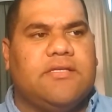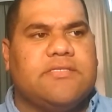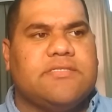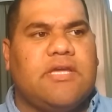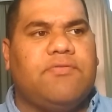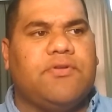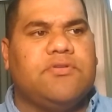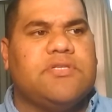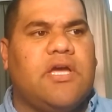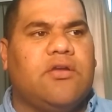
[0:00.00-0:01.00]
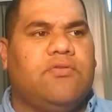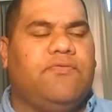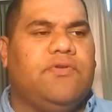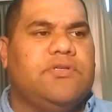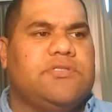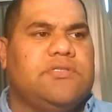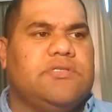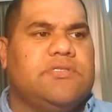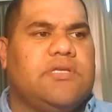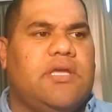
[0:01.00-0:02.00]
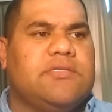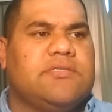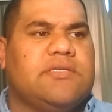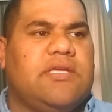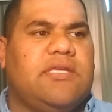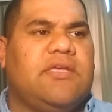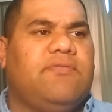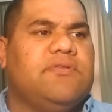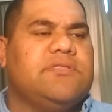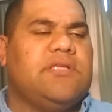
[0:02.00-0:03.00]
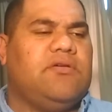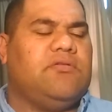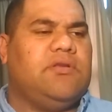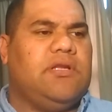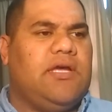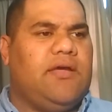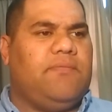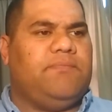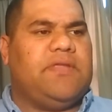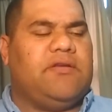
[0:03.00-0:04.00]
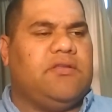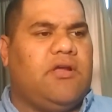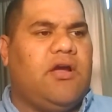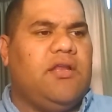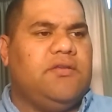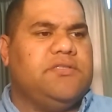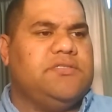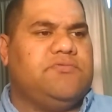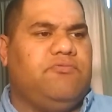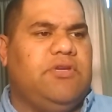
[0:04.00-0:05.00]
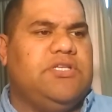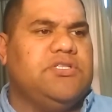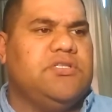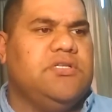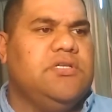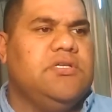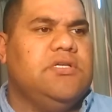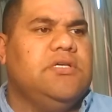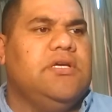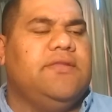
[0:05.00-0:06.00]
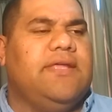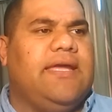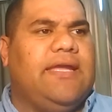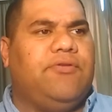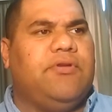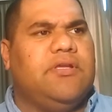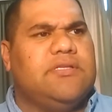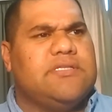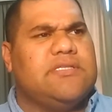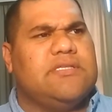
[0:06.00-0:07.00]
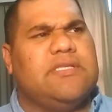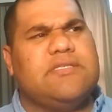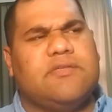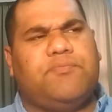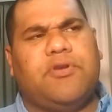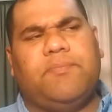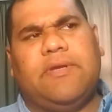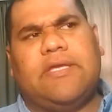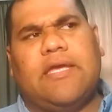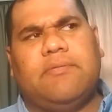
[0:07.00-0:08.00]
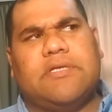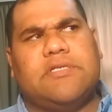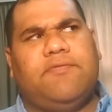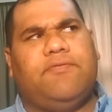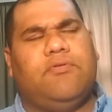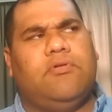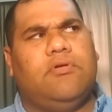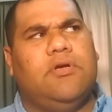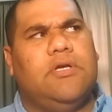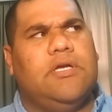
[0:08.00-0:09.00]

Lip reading: South Otago versus St. Kevin's down in the Highlanders region. In that area, this is a pretty big game actually for